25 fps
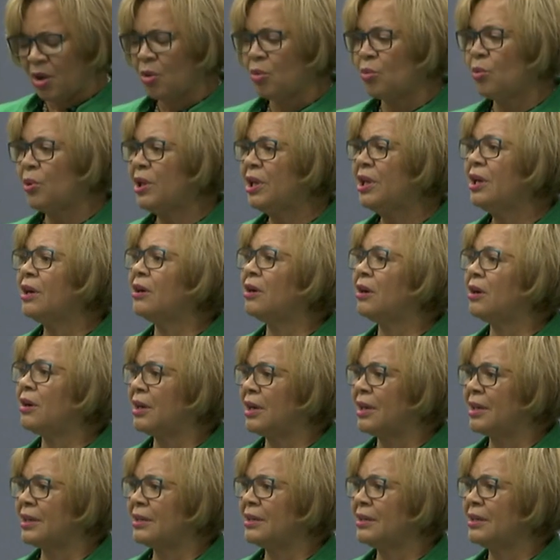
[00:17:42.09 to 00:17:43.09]
We
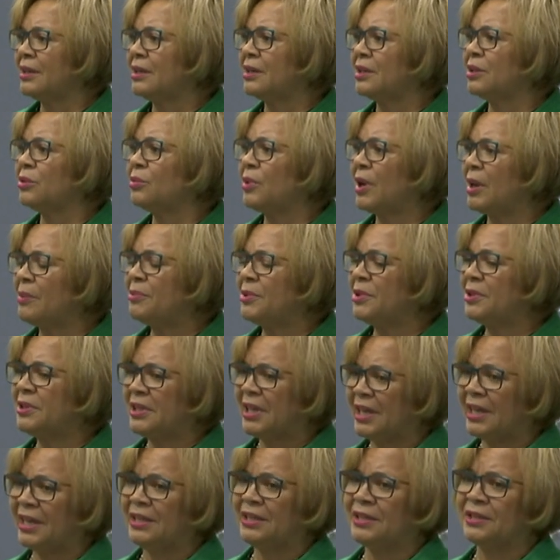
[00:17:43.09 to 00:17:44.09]
are the
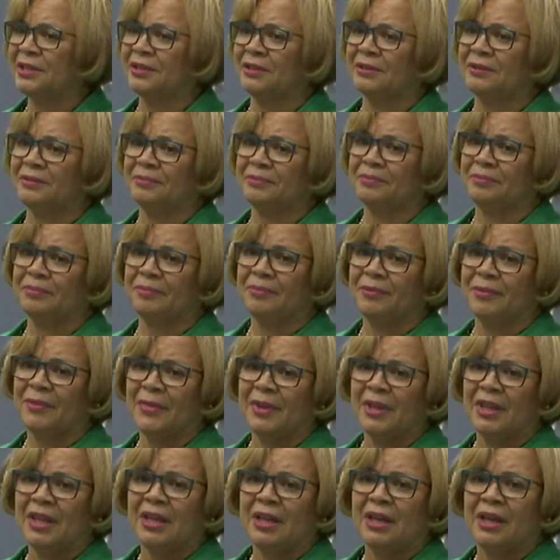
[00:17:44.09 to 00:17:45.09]
reputation
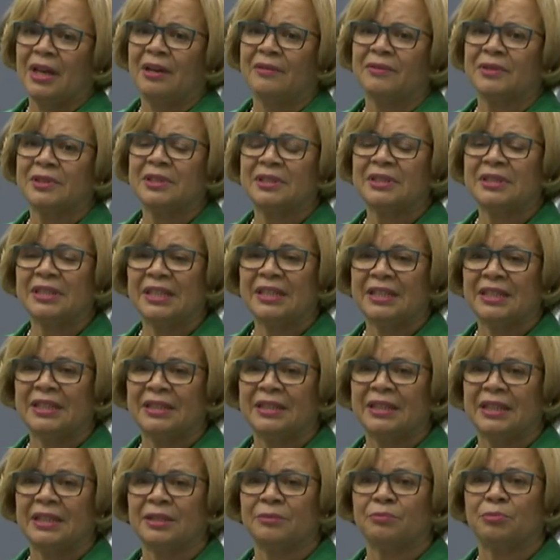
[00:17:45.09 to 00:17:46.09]
of a city
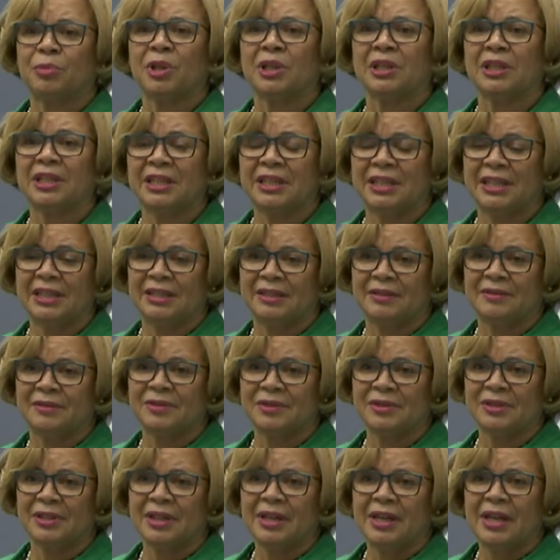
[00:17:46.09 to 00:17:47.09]
that
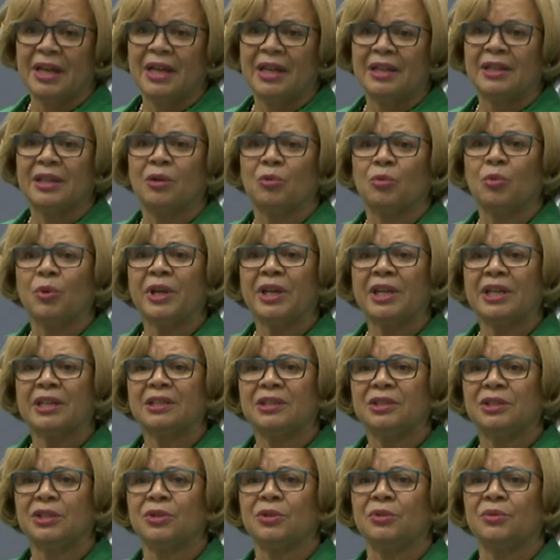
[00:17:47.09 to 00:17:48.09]
believes that we can
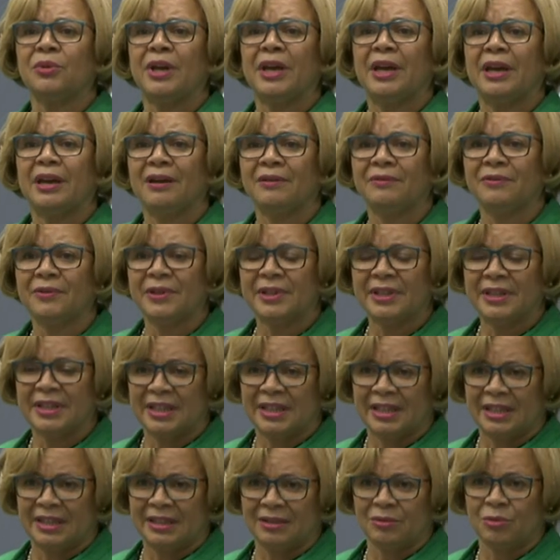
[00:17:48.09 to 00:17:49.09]
do
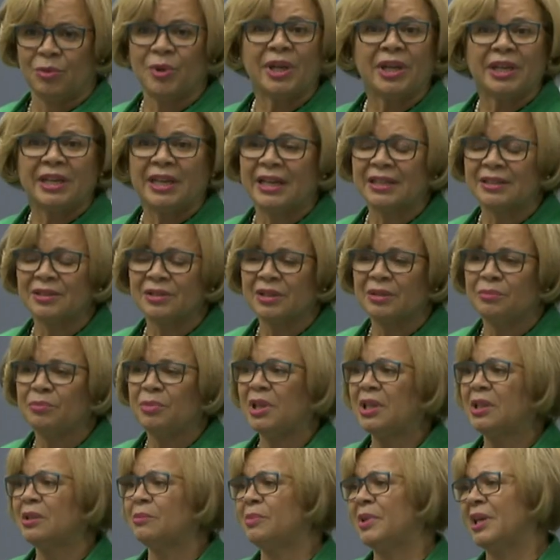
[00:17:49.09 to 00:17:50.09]
everything. We can actually
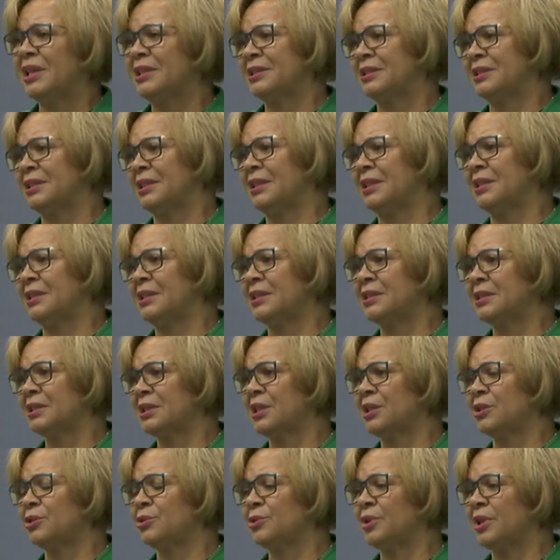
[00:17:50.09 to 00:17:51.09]
be the best city in this
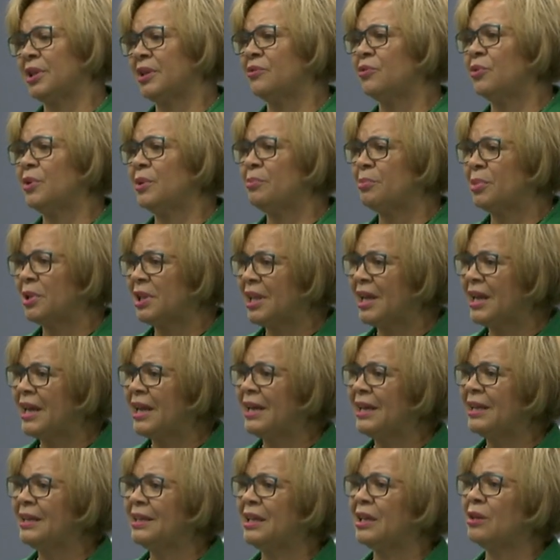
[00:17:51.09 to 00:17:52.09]
country if we
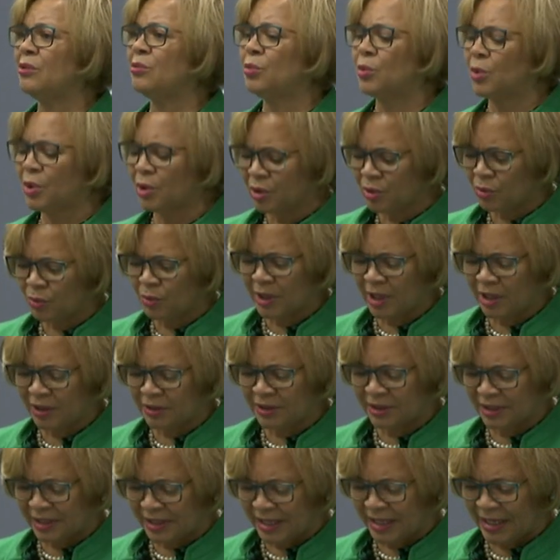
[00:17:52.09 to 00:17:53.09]
plan and work well
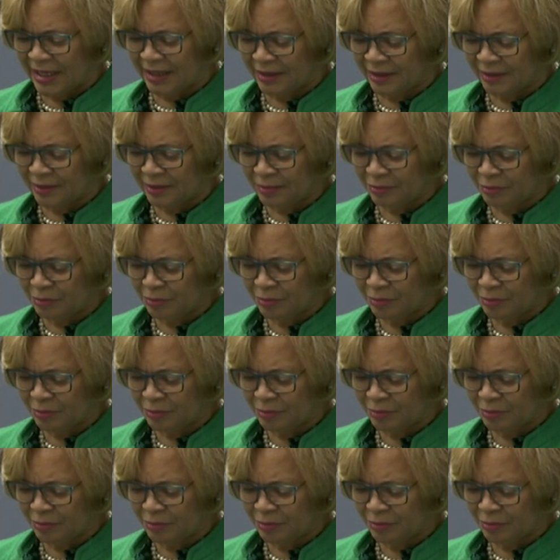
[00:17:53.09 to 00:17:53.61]
together.